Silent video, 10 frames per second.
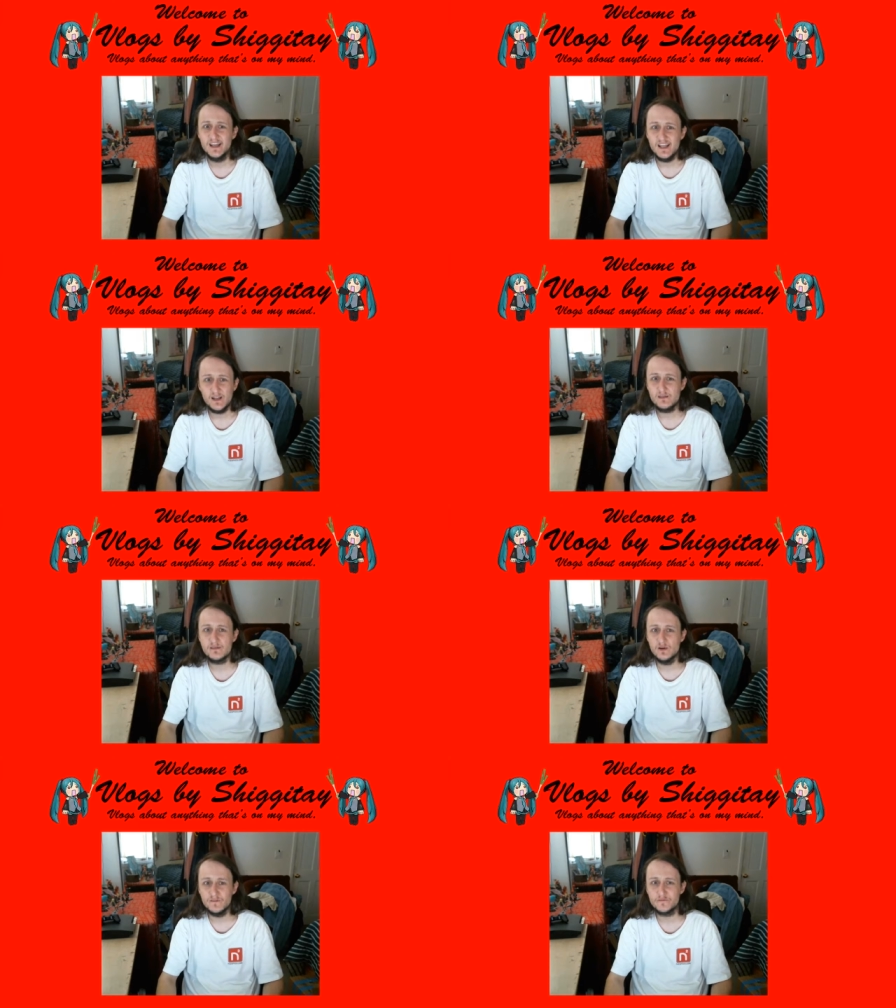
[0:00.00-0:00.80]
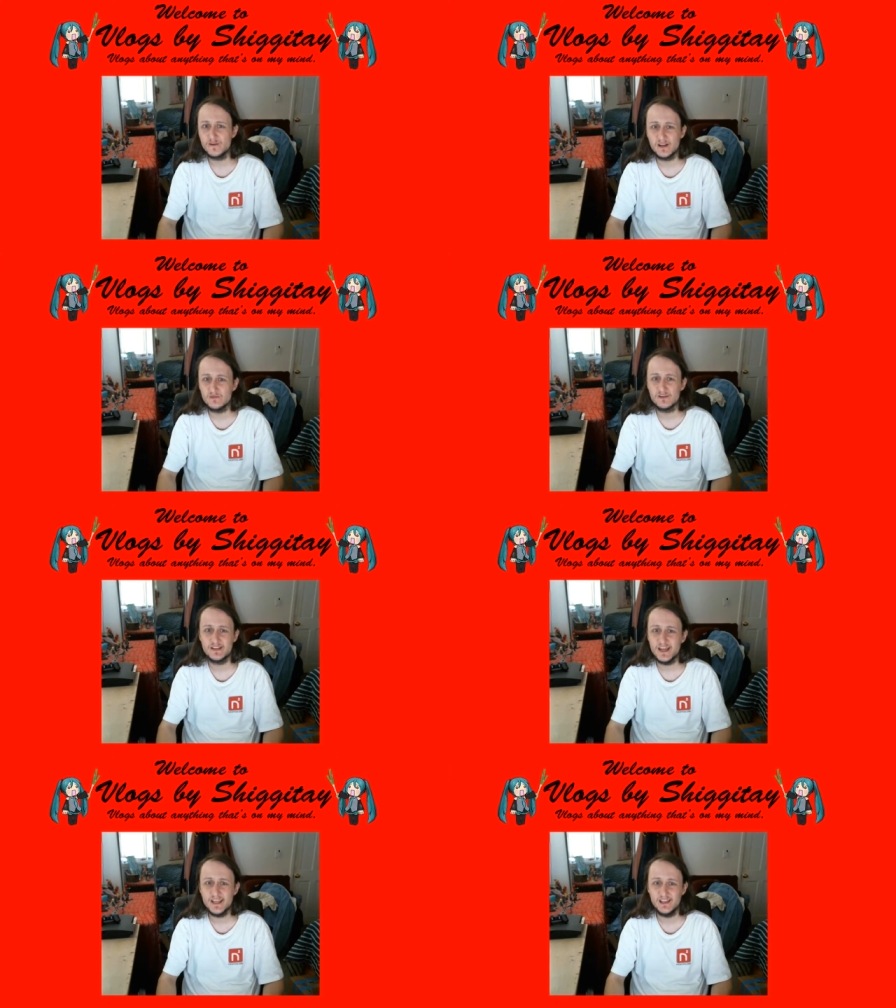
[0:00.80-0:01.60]
It's so freaking
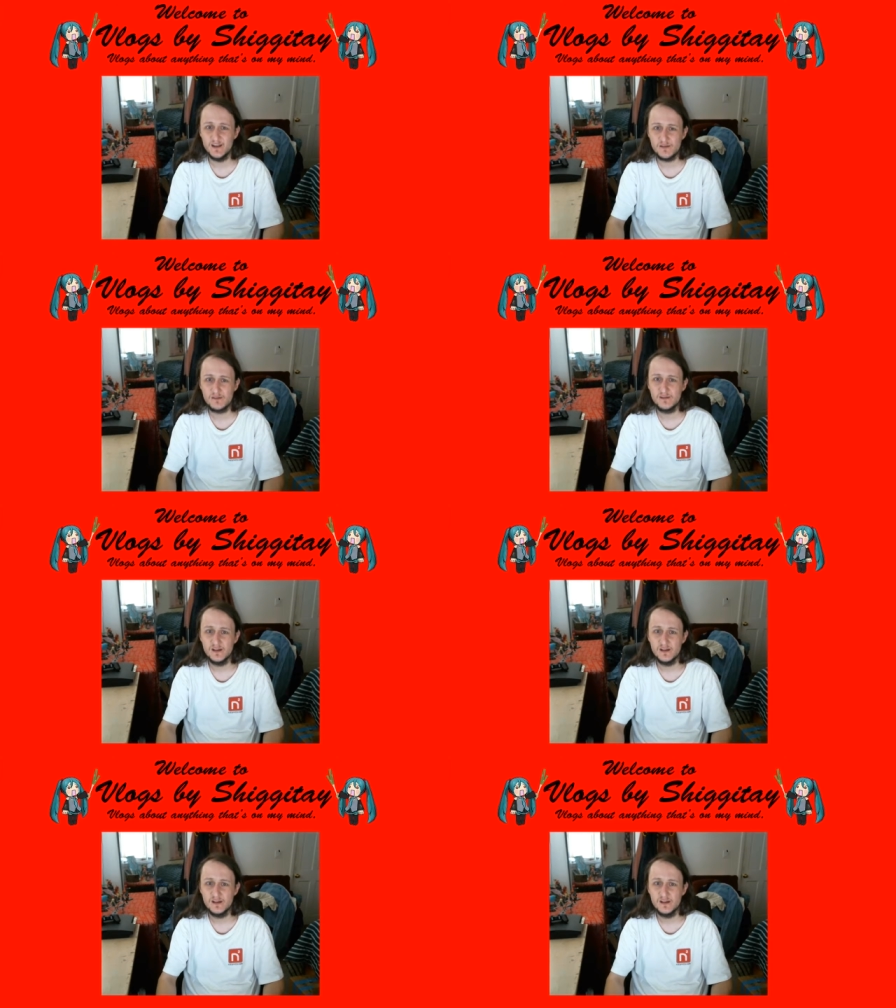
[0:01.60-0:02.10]
ridiculous,